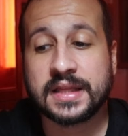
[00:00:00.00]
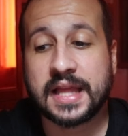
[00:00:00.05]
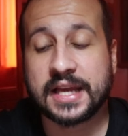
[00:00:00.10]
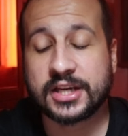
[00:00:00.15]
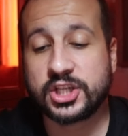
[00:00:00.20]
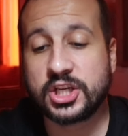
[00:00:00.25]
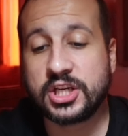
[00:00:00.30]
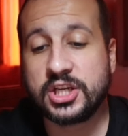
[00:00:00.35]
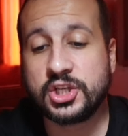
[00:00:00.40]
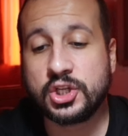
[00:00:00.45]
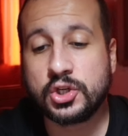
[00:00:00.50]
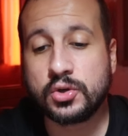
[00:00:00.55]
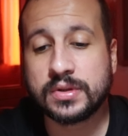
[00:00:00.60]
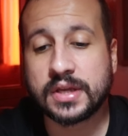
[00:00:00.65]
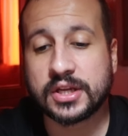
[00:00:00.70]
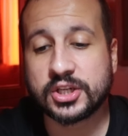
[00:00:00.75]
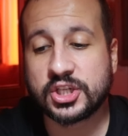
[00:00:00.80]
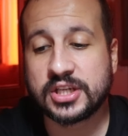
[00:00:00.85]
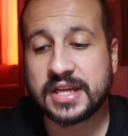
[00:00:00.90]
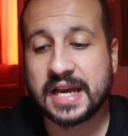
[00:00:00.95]
like she knew
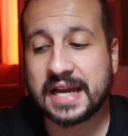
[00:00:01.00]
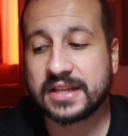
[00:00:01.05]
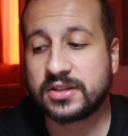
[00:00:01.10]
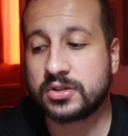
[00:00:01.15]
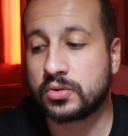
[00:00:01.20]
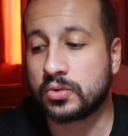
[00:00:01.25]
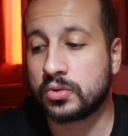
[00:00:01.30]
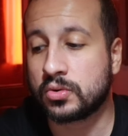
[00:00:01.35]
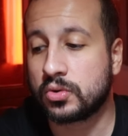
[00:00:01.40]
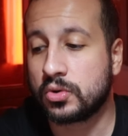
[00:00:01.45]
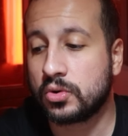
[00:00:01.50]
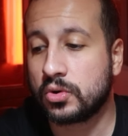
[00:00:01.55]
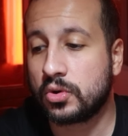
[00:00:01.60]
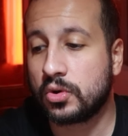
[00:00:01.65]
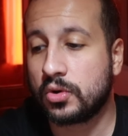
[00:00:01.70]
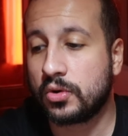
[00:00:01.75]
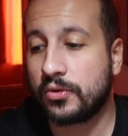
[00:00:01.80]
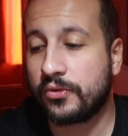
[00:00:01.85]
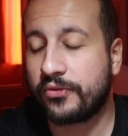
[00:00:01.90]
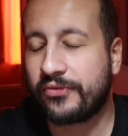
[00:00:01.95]
that she had to
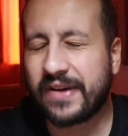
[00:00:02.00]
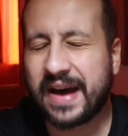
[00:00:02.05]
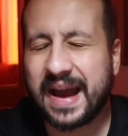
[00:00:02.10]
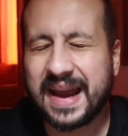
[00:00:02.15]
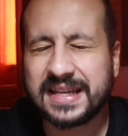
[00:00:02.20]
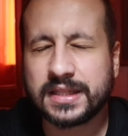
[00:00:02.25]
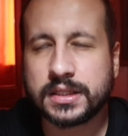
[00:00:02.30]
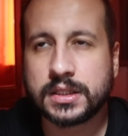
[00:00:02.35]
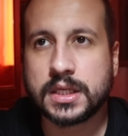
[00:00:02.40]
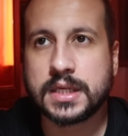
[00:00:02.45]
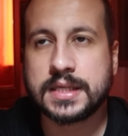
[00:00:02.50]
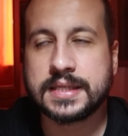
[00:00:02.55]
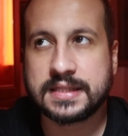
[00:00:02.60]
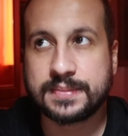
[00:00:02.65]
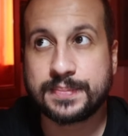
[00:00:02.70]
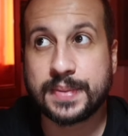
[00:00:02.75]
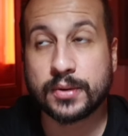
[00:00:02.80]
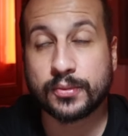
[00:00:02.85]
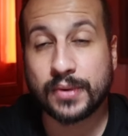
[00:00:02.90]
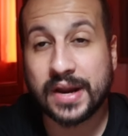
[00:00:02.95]
find
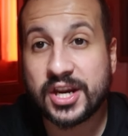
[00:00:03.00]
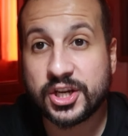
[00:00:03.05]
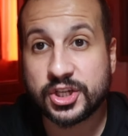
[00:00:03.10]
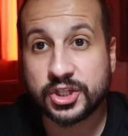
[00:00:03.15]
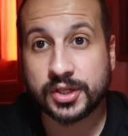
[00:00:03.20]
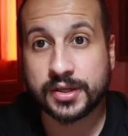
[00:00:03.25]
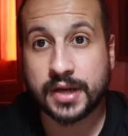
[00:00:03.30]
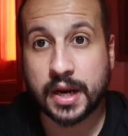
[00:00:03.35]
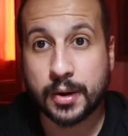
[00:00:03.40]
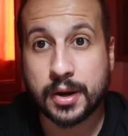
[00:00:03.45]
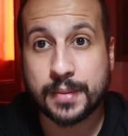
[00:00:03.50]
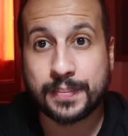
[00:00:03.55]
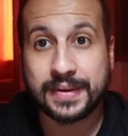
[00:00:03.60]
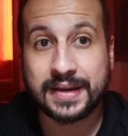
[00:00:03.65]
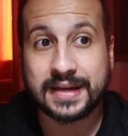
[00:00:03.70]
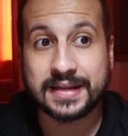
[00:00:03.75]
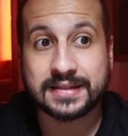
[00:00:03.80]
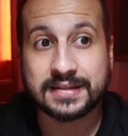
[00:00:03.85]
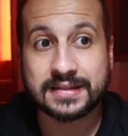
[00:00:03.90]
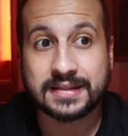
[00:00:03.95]
inspiration i
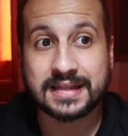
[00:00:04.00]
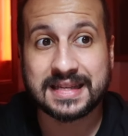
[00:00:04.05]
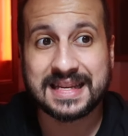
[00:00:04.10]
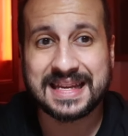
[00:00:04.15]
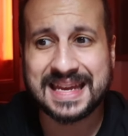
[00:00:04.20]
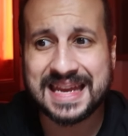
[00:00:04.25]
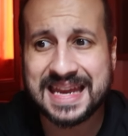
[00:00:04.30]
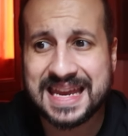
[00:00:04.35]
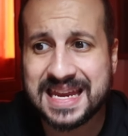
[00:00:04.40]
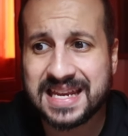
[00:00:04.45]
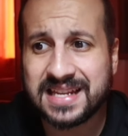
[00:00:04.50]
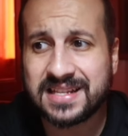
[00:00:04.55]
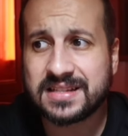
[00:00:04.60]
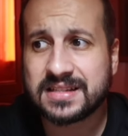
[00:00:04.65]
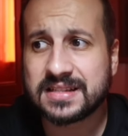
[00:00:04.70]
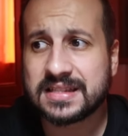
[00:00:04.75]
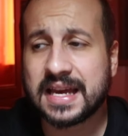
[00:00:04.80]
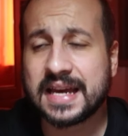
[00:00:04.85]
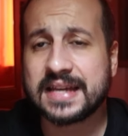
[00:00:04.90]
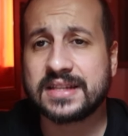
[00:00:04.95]
repeat
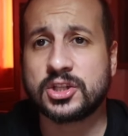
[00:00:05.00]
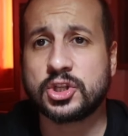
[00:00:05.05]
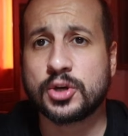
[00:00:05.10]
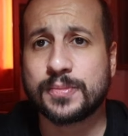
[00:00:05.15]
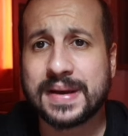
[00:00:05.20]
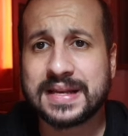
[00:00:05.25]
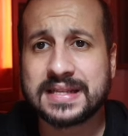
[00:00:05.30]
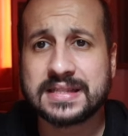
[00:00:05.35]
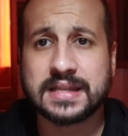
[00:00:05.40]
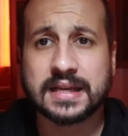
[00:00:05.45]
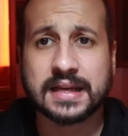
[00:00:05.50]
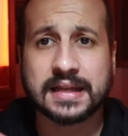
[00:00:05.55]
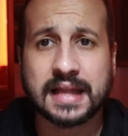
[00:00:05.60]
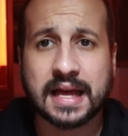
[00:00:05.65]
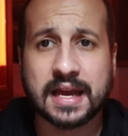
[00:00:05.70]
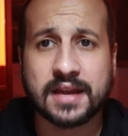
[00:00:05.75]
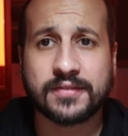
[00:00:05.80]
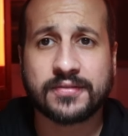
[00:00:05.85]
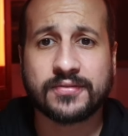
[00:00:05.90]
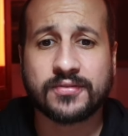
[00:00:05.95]
inside the domestic
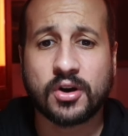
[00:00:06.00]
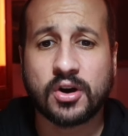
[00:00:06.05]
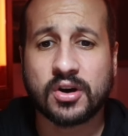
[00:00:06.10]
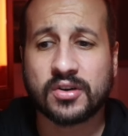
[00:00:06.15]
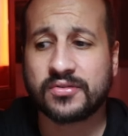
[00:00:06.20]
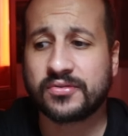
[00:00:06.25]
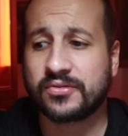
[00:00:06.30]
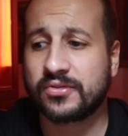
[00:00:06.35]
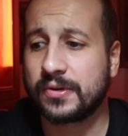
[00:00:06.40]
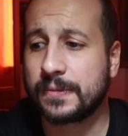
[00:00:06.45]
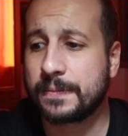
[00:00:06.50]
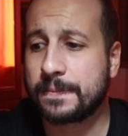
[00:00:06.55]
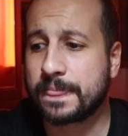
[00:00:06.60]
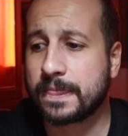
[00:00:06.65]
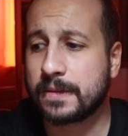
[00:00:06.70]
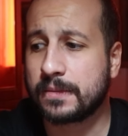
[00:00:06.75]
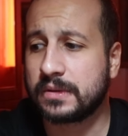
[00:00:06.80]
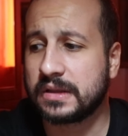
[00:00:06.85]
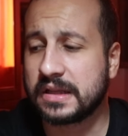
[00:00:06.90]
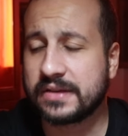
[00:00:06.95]
life of
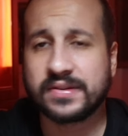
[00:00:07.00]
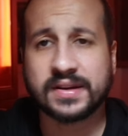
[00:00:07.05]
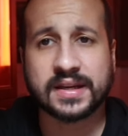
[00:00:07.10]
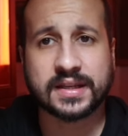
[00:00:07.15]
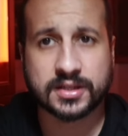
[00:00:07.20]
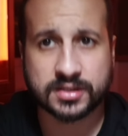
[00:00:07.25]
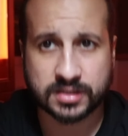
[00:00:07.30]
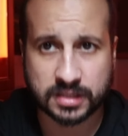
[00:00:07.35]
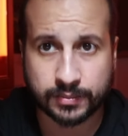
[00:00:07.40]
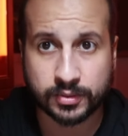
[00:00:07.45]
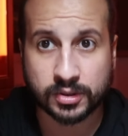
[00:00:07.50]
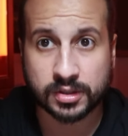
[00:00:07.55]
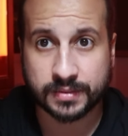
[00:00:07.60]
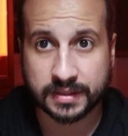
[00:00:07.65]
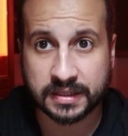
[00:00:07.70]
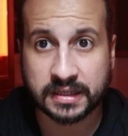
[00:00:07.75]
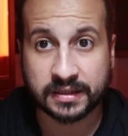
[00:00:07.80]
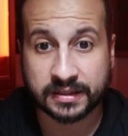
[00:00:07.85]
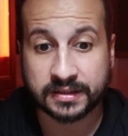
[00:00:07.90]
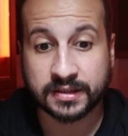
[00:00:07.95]
living in a
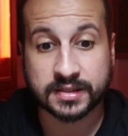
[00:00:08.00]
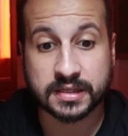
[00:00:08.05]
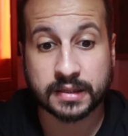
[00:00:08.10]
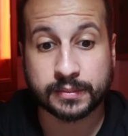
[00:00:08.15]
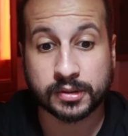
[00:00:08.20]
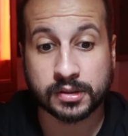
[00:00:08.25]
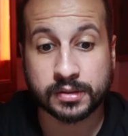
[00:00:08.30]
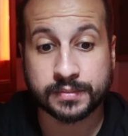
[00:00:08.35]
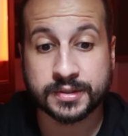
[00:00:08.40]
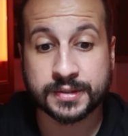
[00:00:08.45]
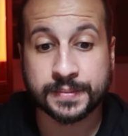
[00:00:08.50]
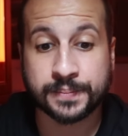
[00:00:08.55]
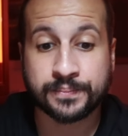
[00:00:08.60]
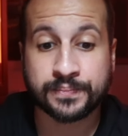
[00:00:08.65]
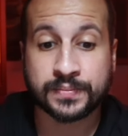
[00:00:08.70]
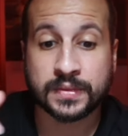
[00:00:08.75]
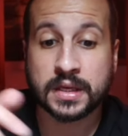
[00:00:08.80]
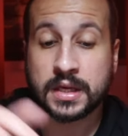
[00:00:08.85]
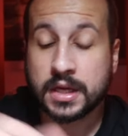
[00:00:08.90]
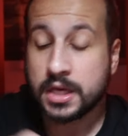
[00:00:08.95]
suburb in, in the suburbs
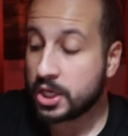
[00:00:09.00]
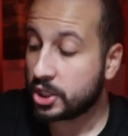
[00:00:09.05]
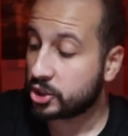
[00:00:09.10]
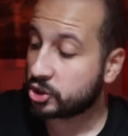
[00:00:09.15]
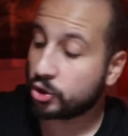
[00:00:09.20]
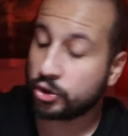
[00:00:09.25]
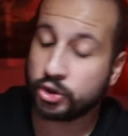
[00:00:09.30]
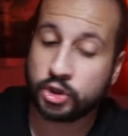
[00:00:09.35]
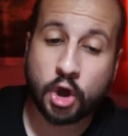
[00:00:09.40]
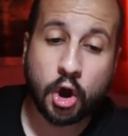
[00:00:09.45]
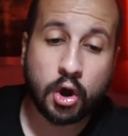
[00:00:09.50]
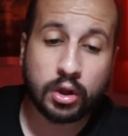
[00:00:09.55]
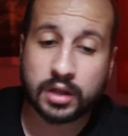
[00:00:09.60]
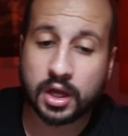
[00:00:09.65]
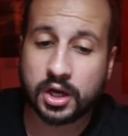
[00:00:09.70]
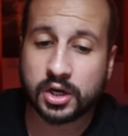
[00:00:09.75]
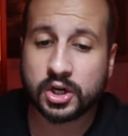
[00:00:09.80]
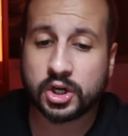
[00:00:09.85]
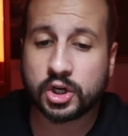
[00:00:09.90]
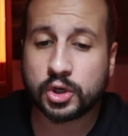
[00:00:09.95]
so no
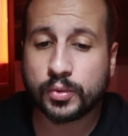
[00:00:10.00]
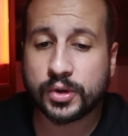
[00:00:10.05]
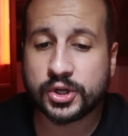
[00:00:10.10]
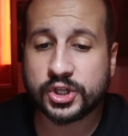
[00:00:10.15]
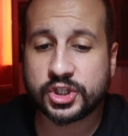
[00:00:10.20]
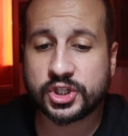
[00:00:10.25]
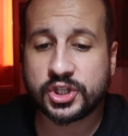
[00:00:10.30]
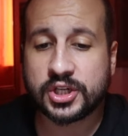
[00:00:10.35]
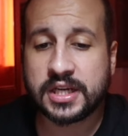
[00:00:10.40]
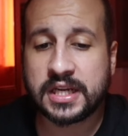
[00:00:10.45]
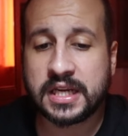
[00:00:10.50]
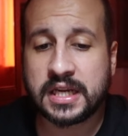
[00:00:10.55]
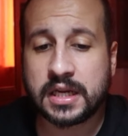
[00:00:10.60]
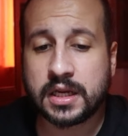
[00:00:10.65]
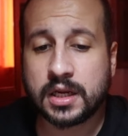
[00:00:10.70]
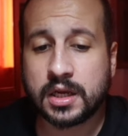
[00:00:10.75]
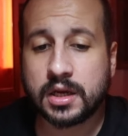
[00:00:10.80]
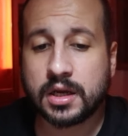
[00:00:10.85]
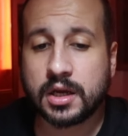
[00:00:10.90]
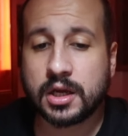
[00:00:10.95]
longer was
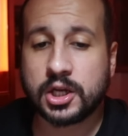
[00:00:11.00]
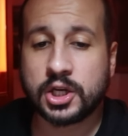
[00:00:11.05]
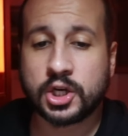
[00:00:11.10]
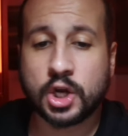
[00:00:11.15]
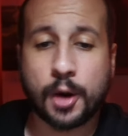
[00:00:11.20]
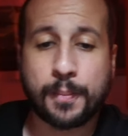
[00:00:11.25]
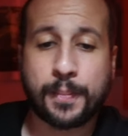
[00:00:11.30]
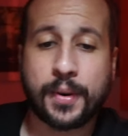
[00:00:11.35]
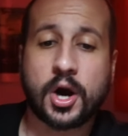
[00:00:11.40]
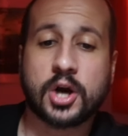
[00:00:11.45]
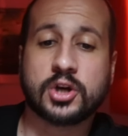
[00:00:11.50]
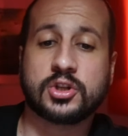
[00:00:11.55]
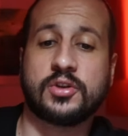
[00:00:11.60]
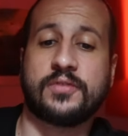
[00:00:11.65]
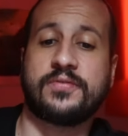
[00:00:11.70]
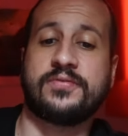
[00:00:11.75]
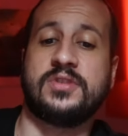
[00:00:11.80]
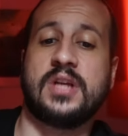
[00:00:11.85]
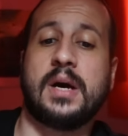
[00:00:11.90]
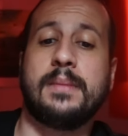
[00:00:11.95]
she you know part
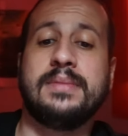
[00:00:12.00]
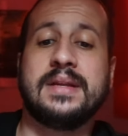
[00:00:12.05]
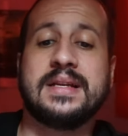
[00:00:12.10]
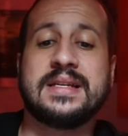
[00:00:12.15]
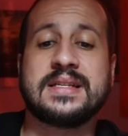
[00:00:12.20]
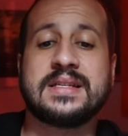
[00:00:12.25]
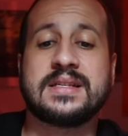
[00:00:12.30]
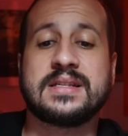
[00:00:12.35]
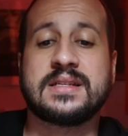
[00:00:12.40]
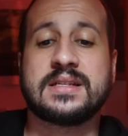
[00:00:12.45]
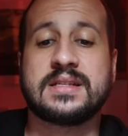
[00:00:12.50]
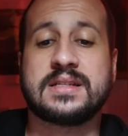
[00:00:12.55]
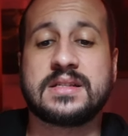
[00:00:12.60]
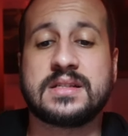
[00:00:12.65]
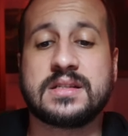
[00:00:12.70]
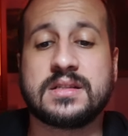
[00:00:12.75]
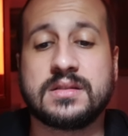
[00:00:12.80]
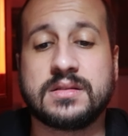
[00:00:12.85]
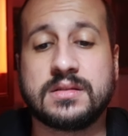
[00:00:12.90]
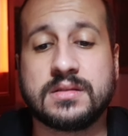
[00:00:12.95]
of
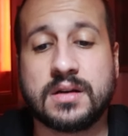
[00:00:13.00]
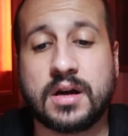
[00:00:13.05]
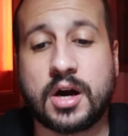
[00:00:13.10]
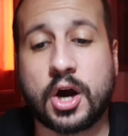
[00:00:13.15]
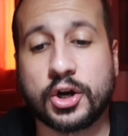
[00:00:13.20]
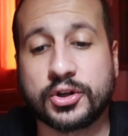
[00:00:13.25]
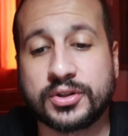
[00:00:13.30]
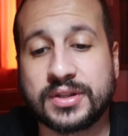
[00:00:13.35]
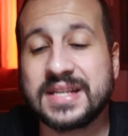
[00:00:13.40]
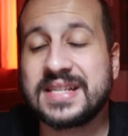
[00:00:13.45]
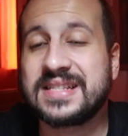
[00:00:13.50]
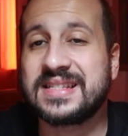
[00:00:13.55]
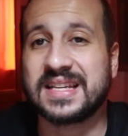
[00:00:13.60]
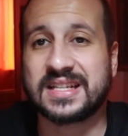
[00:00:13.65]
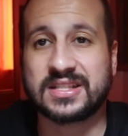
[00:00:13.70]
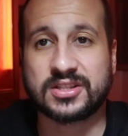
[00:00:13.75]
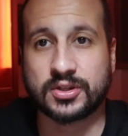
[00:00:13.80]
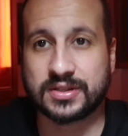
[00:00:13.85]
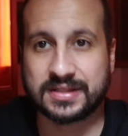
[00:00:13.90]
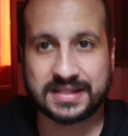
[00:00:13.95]
dublin's
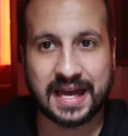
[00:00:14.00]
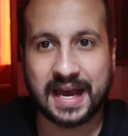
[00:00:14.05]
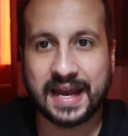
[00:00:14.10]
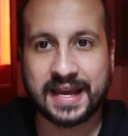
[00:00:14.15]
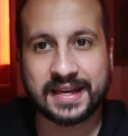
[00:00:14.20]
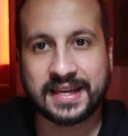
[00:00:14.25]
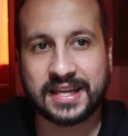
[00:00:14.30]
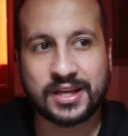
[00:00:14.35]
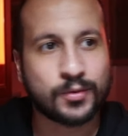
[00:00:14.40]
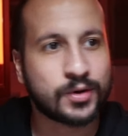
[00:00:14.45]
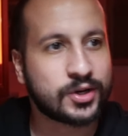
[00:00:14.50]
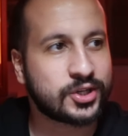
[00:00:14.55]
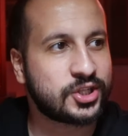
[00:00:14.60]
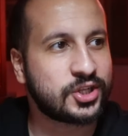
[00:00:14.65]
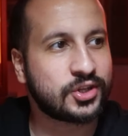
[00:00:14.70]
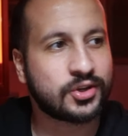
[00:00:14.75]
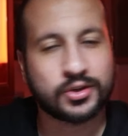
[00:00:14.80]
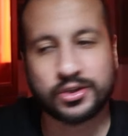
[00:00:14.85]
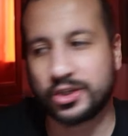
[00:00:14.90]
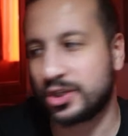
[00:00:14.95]
artistic society where
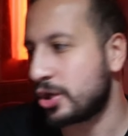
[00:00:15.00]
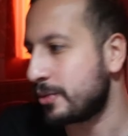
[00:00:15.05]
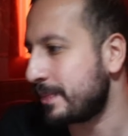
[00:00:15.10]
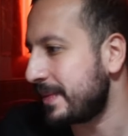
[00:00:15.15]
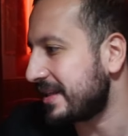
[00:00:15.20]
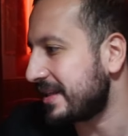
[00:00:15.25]
she could, you know,